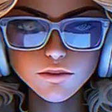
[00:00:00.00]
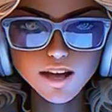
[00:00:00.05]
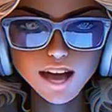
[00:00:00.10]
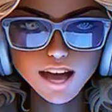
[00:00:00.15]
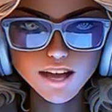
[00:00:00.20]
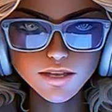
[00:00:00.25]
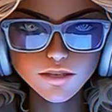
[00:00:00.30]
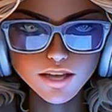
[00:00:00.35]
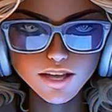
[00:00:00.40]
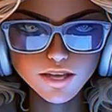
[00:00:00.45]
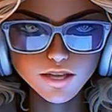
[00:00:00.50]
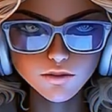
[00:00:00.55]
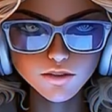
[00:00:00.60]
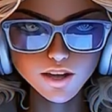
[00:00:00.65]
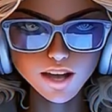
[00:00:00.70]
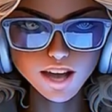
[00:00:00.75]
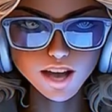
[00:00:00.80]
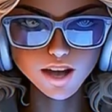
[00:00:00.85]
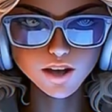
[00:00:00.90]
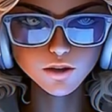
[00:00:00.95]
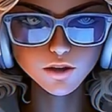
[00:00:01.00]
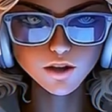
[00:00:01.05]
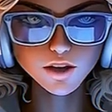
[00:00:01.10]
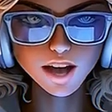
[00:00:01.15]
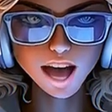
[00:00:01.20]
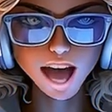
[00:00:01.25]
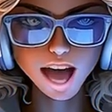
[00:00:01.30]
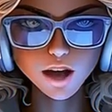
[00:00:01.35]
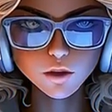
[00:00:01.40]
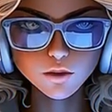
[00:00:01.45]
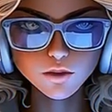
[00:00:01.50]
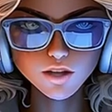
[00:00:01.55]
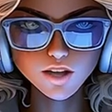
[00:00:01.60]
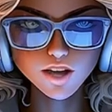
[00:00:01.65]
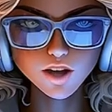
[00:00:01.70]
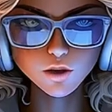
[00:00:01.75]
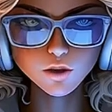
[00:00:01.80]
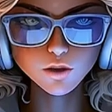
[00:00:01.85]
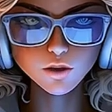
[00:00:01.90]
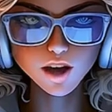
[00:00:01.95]
Advertising.
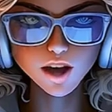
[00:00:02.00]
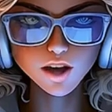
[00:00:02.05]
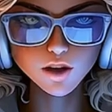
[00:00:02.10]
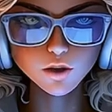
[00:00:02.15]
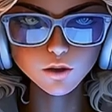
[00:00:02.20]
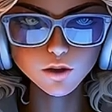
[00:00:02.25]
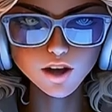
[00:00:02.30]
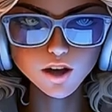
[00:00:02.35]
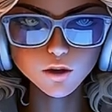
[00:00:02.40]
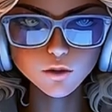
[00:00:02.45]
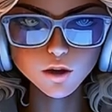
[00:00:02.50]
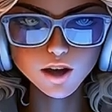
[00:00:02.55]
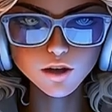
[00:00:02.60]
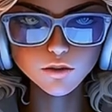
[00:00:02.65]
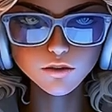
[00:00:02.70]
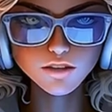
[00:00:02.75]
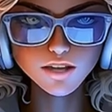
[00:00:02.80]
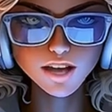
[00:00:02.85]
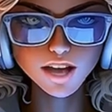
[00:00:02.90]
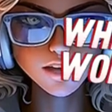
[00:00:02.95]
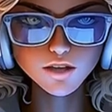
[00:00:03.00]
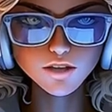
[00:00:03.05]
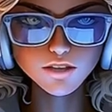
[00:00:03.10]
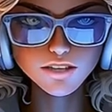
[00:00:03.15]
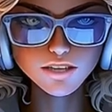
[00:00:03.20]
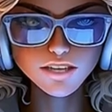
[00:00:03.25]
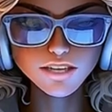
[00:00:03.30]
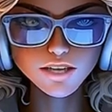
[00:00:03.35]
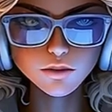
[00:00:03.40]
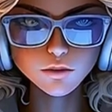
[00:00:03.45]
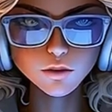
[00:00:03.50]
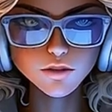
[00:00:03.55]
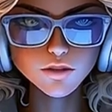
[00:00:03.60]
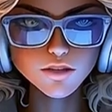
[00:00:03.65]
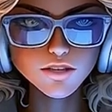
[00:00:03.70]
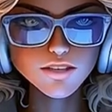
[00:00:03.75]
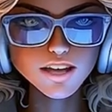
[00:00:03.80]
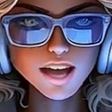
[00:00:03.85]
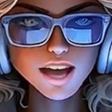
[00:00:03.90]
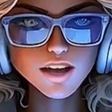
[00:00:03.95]
Neuromarketing tells us which ads
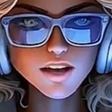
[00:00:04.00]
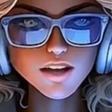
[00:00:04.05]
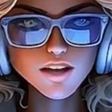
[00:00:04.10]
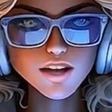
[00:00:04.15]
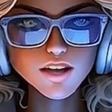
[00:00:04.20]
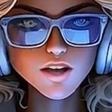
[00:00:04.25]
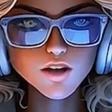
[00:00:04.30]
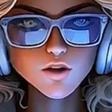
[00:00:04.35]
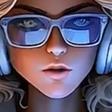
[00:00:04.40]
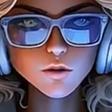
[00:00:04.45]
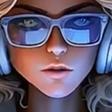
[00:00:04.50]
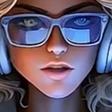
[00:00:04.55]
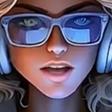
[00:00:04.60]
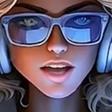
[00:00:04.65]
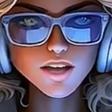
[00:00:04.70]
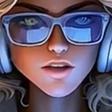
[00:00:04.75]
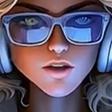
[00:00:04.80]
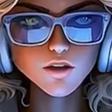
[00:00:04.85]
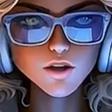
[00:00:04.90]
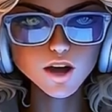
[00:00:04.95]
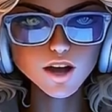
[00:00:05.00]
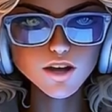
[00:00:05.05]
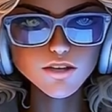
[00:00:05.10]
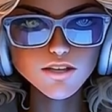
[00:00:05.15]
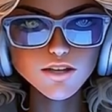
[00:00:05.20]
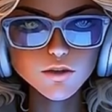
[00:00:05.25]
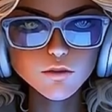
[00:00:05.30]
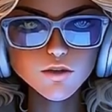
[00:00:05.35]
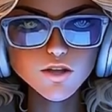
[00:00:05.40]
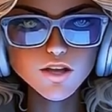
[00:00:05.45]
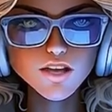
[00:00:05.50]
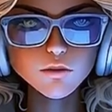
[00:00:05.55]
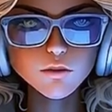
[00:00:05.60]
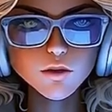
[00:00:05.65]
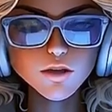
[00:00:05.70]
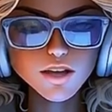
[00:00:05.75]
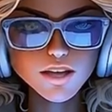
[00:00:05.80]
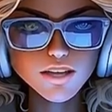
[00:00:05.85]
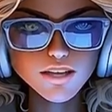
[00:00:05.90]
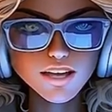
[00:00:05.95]
work better. Surprisingly, one
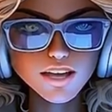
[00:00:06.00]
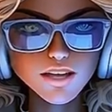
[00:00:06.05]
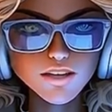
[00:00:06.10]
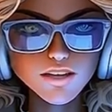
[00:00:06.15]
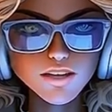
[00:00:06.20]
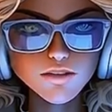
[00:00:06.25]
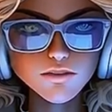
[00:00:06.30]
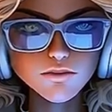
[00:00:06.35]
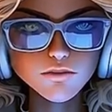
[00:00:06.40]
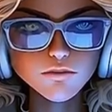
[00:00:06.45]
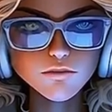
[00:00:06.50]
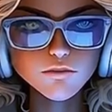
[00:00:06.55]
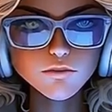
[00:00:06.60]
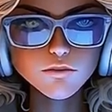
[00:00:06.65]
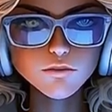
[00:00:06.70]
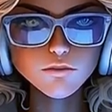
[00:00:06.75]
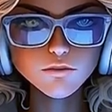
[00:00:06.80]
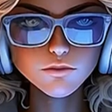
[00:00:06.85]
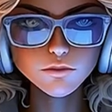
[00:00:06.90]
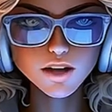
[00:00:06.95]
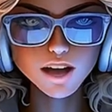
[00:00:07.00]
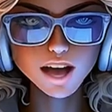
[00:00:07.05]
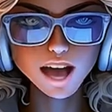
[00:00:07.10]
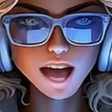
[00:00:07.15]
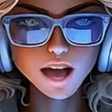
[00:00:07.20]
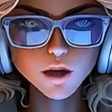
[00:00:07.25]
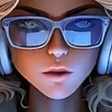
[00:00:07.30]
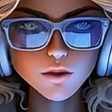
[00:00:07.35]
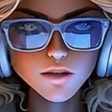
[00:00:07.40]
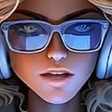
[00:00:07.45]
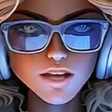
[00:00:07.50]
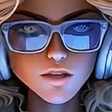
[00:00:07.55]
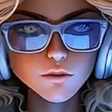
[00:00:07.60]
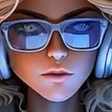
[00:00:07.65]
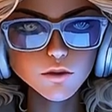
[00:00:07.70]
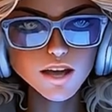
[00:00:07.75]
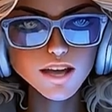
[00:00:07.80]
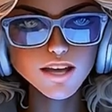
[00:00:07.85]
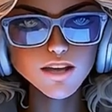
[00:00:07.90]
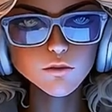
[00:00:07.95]
of the findings of consumer neuroscience
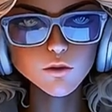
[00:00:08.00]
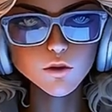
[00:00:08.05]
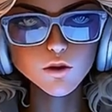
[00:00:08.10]
research